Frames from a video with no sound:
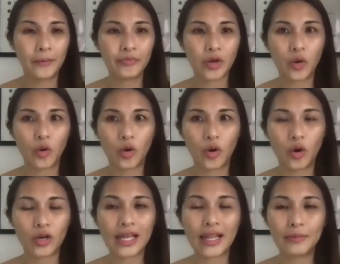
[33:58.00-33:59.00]
Or
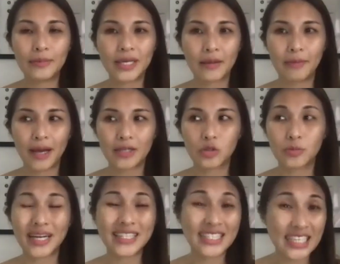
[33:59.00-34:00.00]
okay, let me get back to
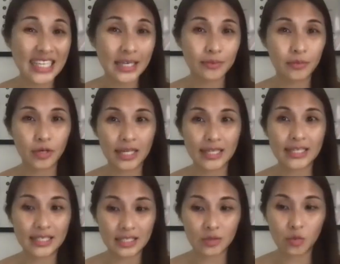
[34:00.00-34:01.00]
my team. Okay,
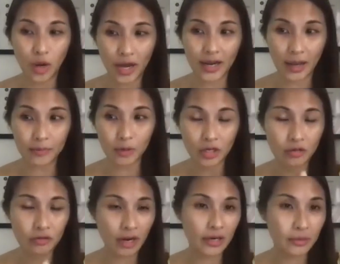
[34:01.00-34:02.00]
this is what I'm gonna
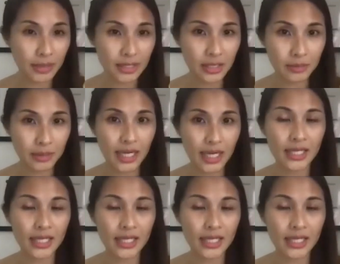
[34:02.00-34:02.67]
run a meeting.